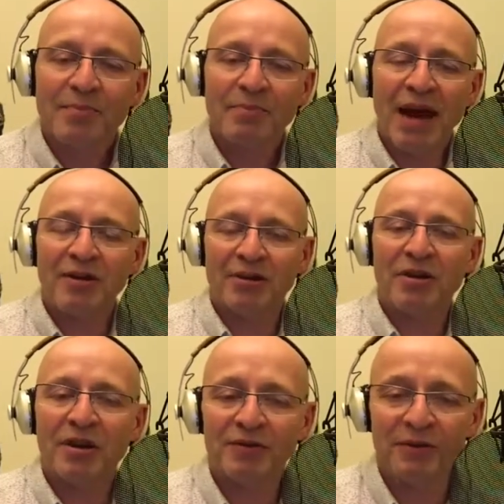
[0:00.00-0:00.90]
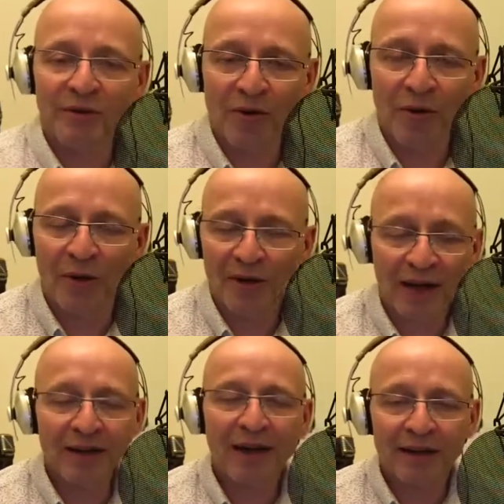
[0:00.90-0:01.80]
paragraphs of law,
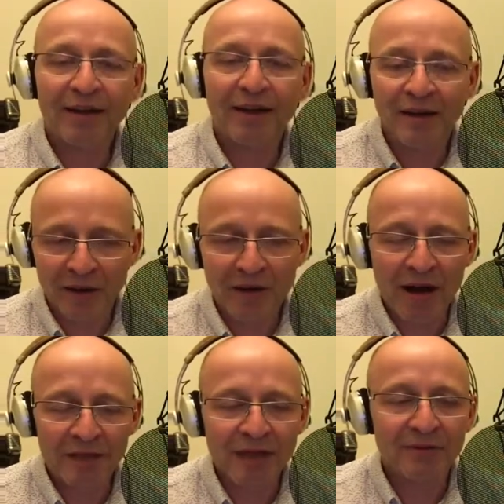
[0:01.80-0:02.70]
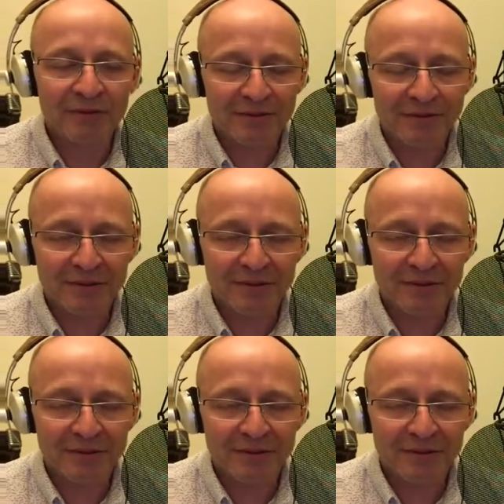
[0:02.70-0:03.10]
and I don't